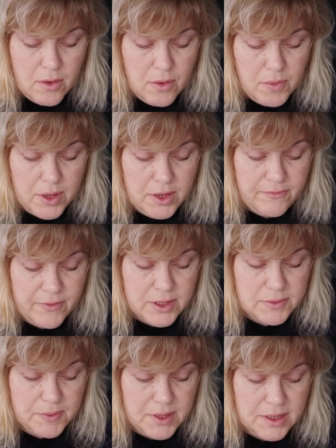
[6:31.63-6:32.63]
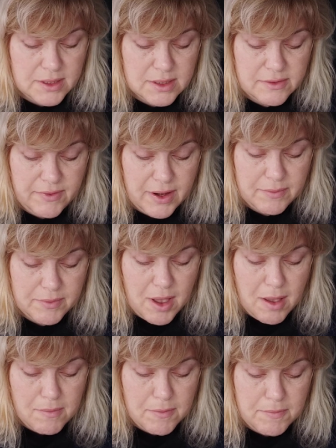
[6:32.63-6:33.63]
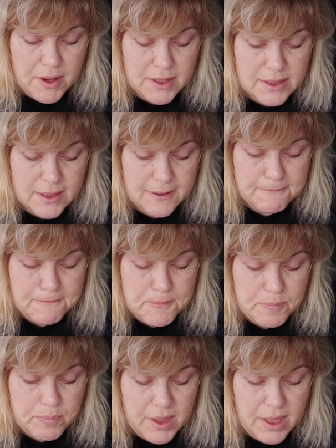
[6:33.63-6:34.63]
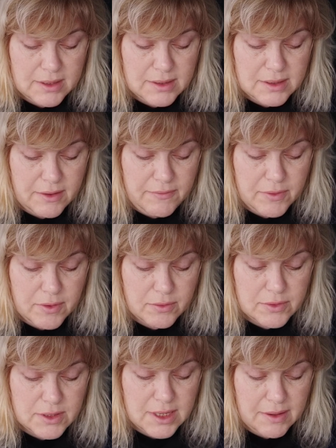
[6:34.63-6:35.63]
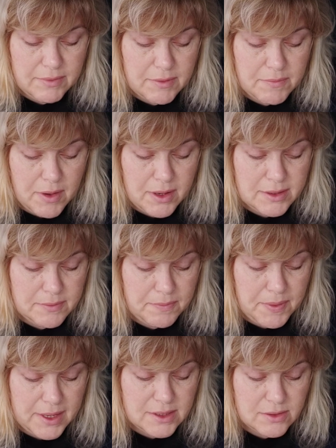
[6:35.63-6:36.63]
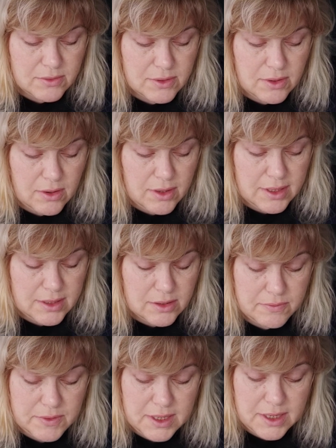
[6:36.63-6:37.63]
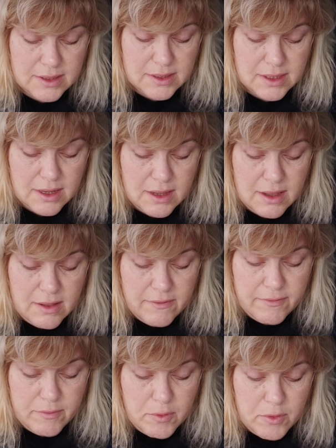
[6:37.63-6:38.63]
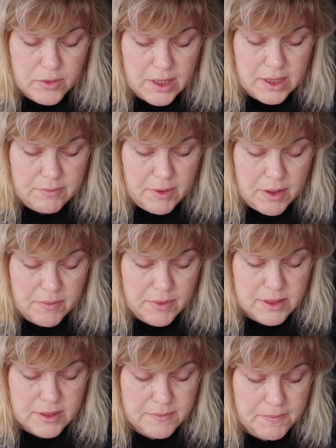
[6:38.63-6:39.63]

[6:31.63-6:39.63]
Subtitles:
When you first begin to develop calm abiding, it is difficult to keep the mind placed on its object for more than a moment.